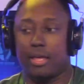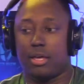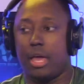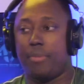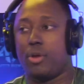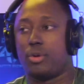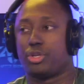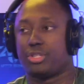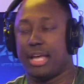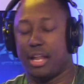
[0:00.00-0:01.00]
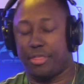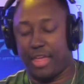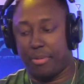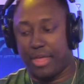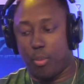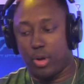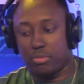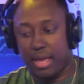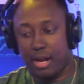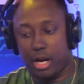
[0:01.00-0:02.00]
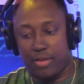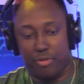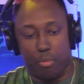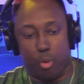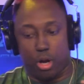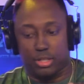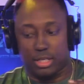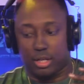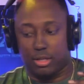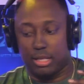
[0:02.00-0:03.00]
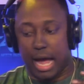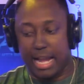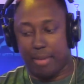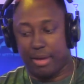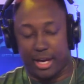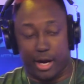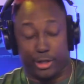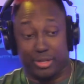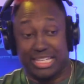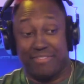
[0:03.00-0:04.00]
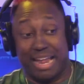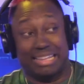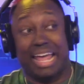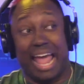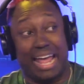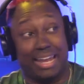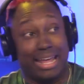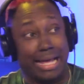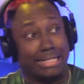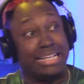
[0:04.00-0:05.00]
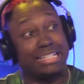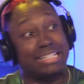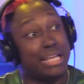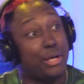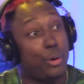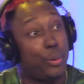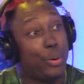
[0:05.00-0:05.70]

keeping to what you're saying, the theme of that, what made her even more such a dynamic character is even at the end, she still